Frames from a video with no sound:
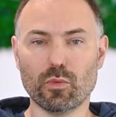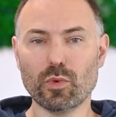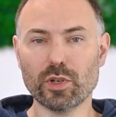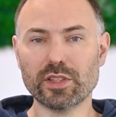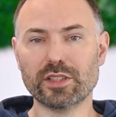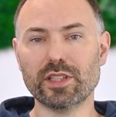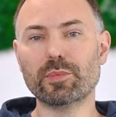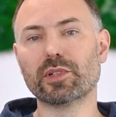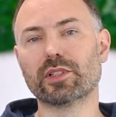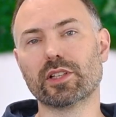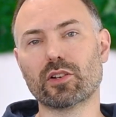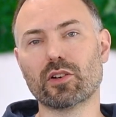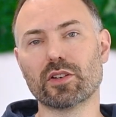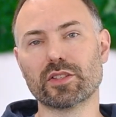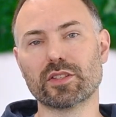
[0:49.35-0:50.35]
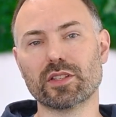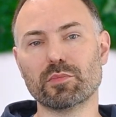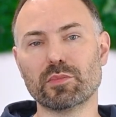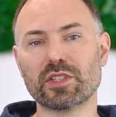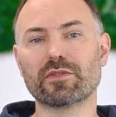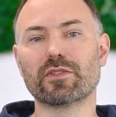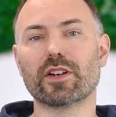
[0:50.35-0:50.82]
what typically causes a
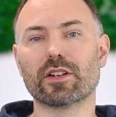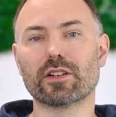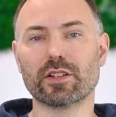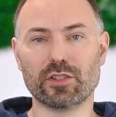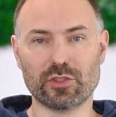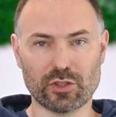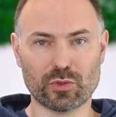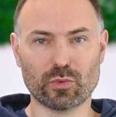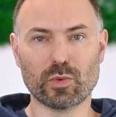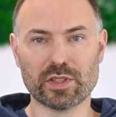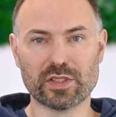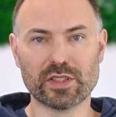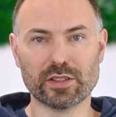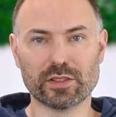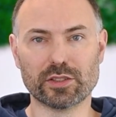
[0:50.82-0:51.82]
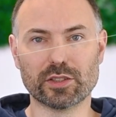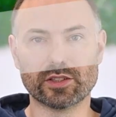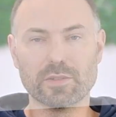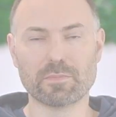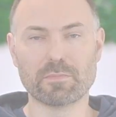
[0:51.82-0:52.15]
misfire in just one cylinder?